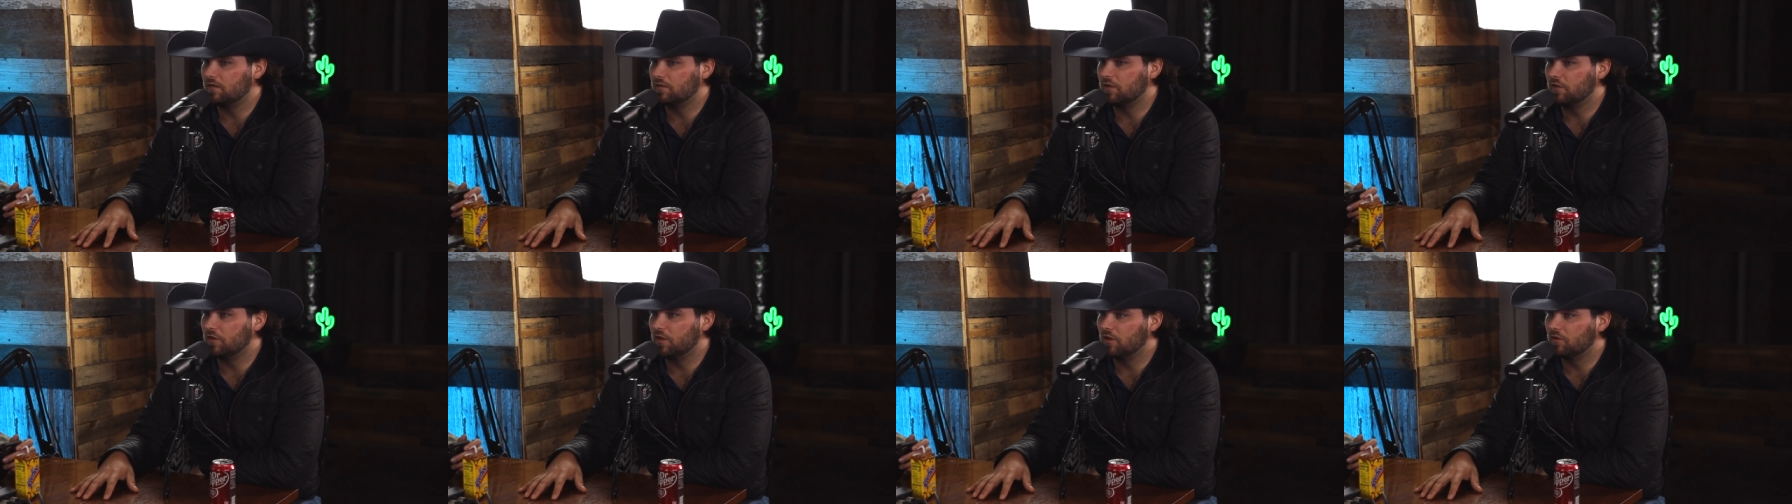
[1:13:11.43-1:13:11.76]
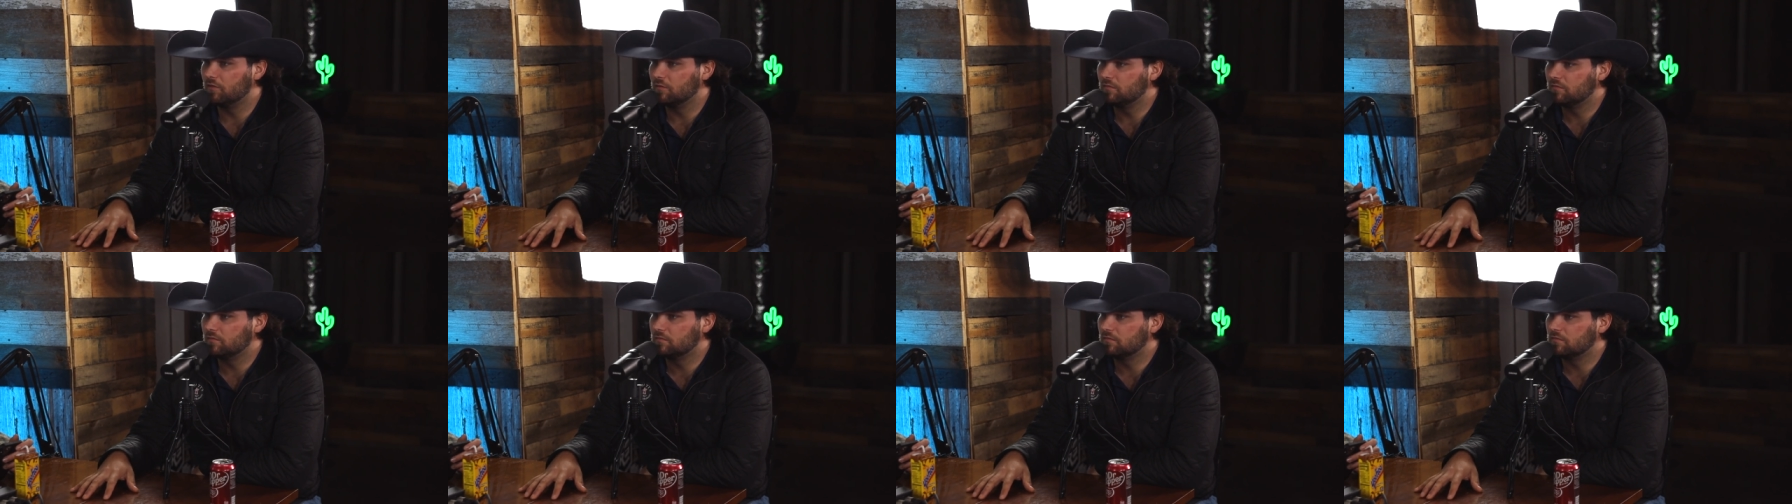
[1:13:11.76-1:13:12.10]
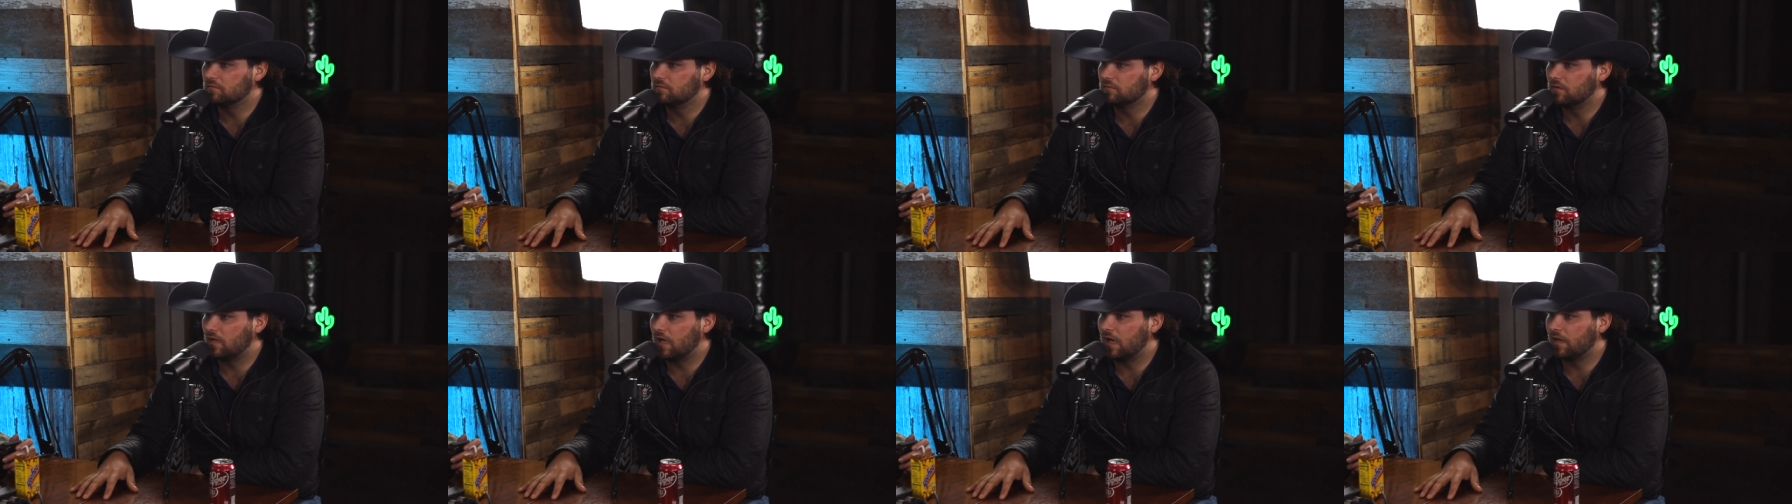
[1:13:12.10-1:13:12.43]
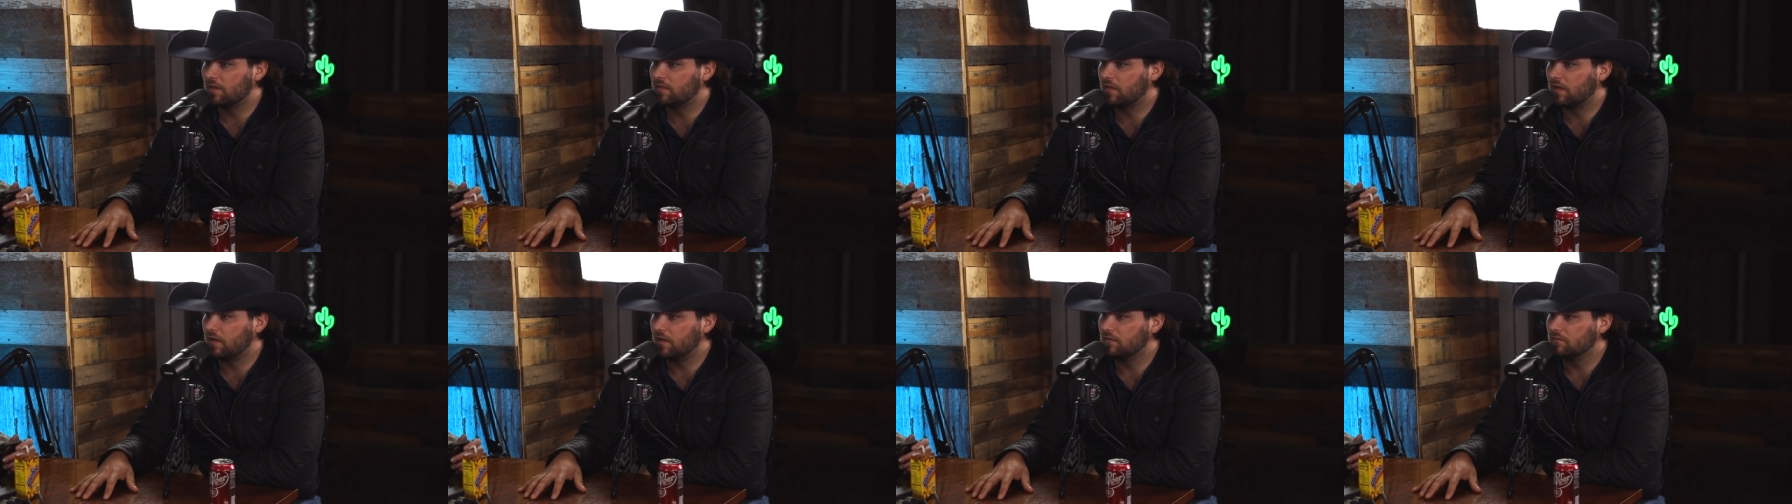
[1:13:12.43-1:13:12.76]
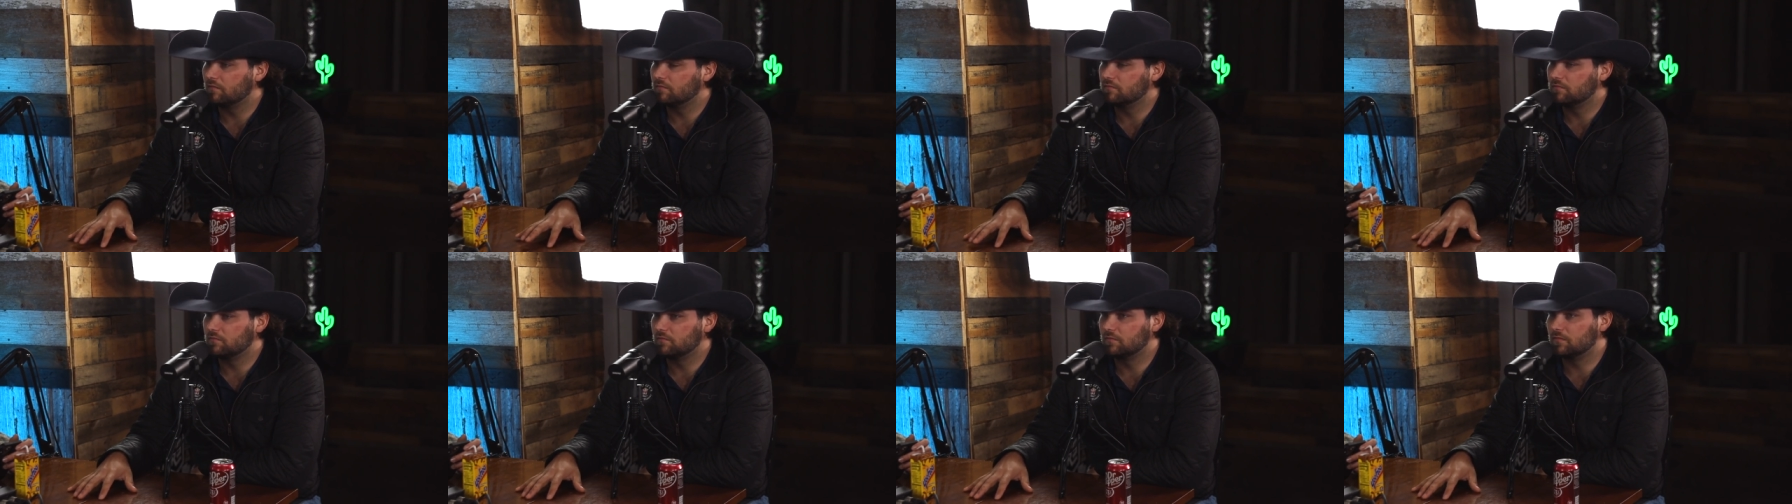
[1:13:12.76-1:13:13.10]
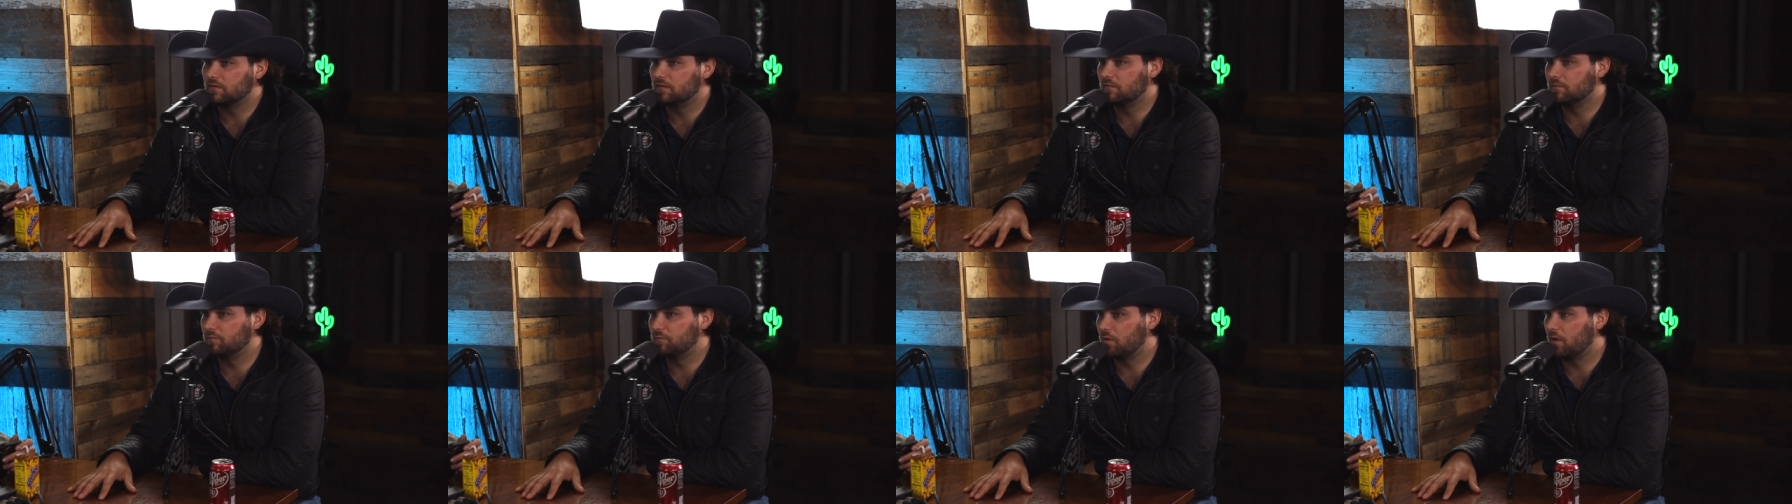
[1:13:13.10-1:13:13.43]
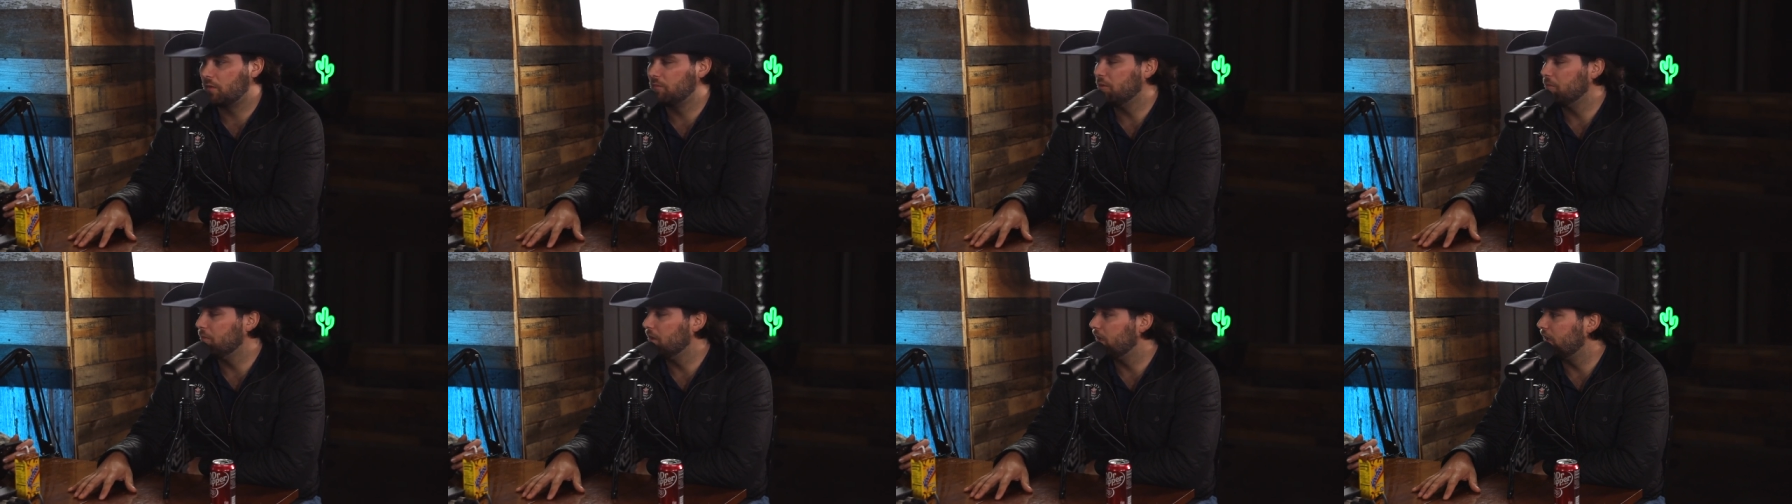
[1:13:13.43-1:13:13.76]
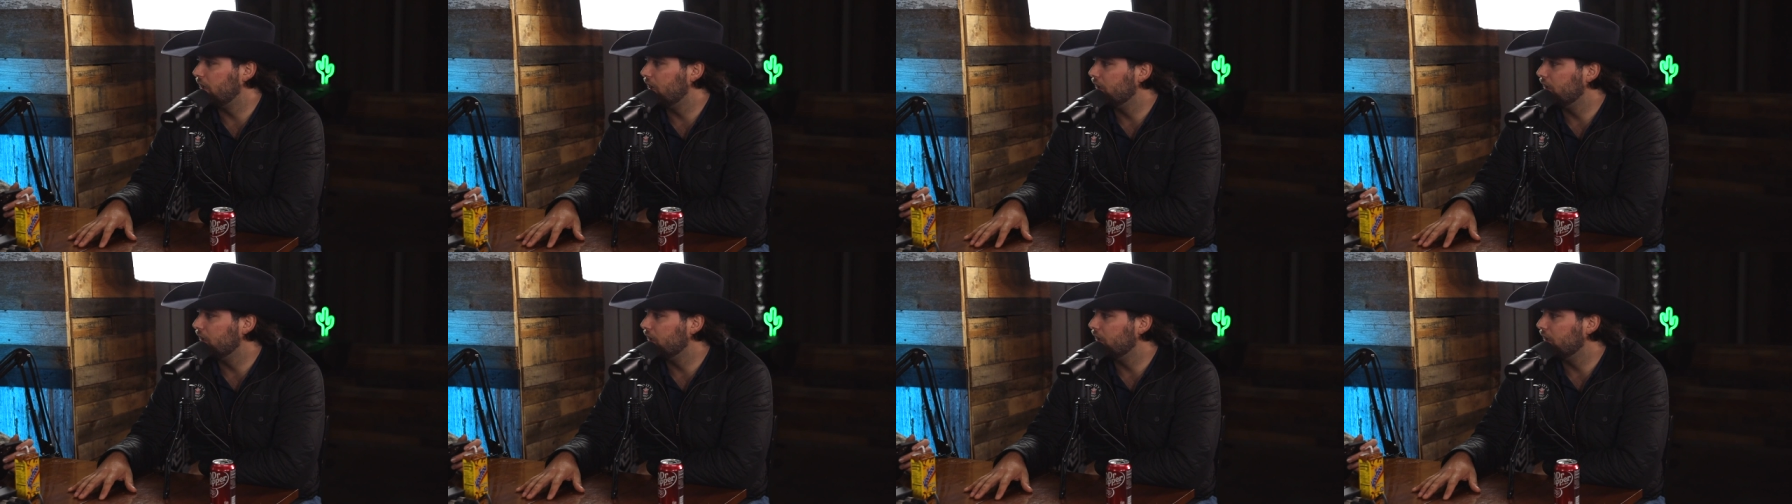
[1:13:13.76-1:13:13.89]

you know, I think probably about